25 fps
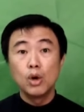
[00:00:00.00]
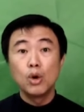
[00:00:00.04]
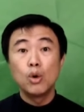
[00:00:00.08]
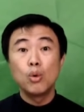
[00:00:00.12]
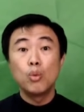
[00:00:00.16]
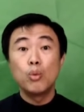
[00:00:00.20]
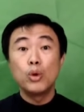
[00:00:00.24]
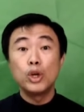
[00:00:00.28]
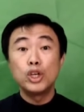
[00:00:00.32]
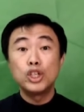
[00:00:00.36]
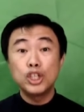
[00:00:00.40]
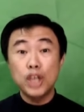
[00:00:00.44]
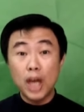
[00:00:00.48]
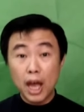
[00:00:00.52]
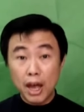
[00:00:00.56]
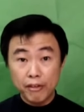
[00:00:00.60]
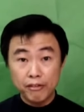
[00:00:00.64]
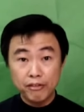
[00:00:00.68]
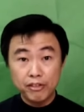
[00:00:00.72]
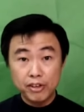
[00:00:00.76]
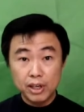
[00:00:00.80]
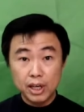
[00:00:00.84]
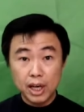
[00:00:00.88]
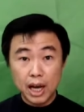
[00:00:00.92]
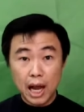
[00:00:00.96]

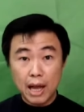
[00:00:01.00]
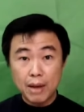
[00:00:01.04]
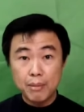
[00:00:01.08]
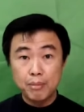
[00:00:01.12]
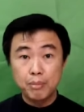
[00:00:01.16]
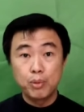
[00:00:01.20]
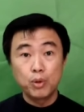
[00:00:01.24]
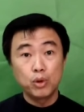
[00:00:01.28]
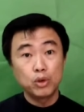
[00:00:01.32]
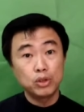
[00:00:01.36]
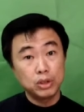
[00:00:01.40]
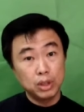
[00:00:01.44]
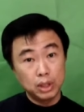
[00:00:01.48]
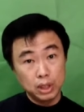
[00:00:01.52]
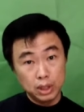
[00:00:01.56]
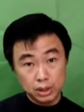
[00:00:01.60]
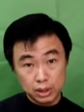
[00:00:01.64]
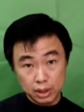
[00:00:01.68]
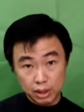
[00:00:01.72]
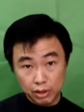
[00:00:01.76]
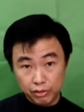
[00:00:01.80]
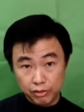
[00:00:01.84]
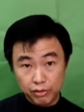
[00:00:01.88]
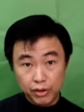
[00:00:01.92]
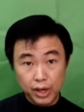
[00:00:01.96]
Whichever light boat is
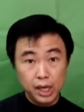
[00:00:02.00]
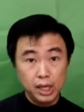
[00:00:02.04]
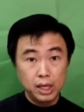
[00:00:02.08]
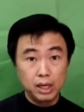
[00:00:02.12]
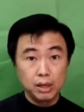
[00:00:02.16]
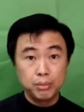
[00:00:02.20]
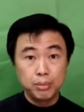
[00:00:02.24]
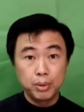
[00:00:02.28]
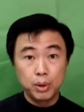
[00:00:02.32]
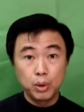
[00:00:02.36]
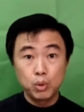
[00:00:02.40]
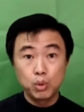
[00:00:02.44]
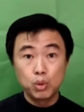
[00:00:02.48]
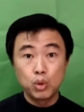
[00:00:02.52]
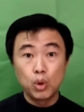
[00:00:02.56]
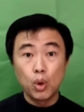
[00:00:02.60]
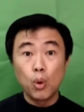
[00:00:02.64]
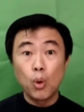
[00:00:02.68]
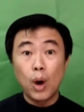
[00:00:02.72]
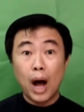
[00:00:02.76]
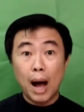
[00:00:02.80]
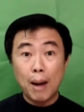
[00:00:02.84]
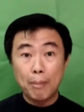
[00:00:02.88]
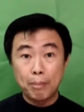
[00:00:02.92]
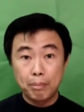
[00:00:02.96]
available, go
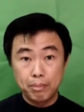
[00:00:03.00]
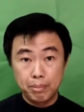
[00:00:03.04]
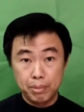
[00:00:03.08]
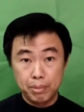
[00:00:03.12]
up.